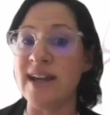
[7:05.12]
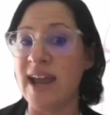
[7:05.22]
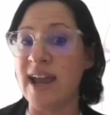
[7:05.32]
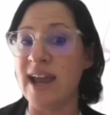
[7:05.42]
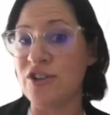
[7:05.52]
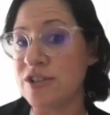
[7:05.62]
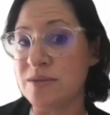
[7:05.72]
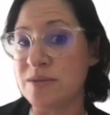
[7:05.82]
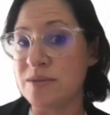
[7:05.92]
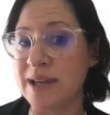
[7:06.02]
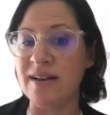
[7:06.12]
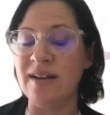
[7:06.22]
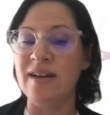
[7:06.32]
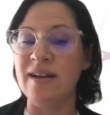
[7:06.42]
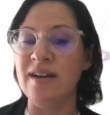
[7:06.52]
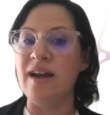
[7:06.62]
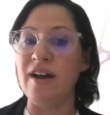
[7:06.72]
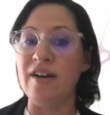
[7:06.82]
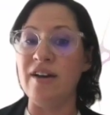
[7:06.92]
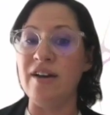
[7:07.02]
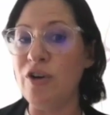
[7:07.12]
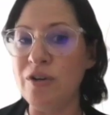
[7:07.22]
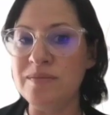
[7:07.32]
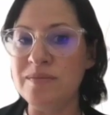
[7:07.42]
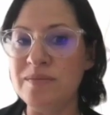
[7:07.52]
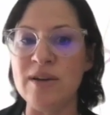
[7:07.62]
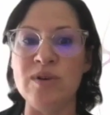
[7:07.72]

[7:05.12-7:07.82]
indicators being formed.